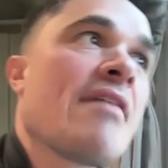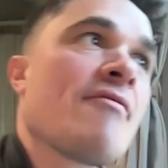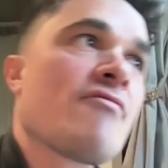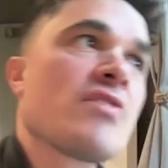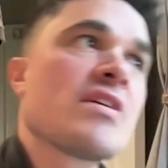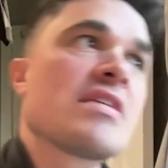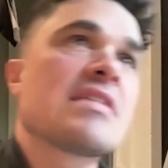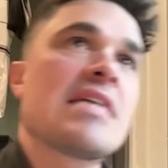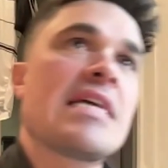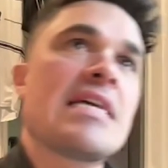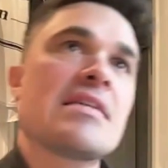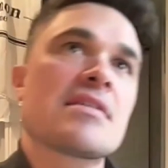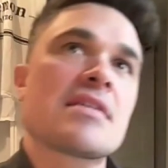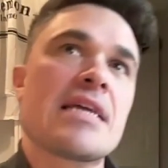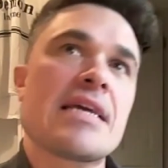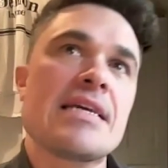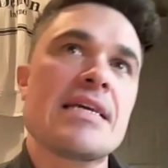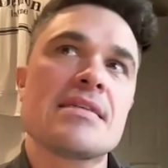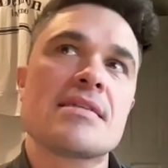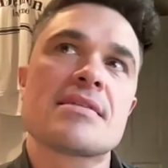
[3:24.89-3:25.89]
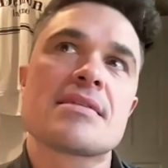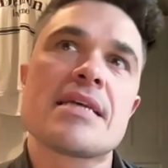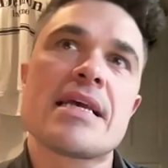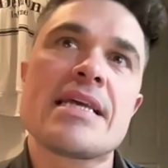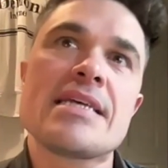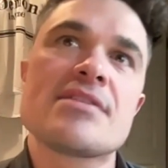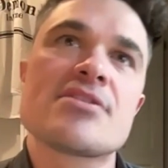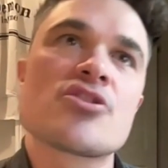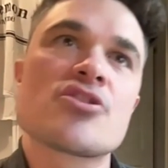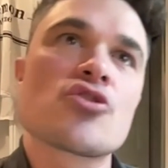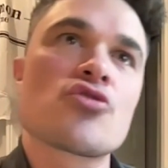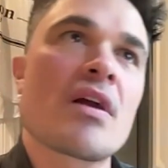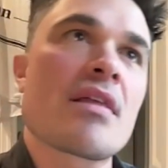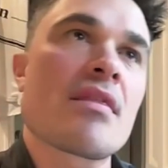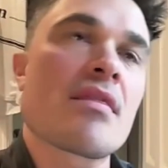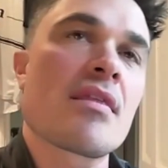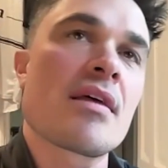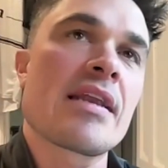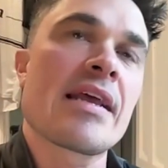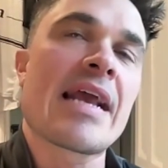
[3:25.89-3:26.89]
every season he's
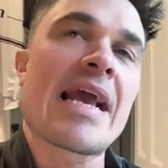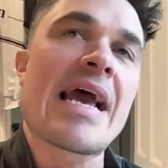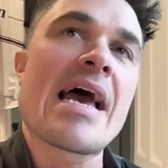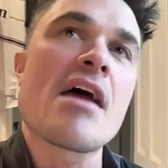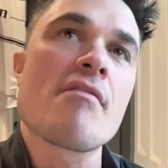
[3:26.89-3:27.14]
strengthening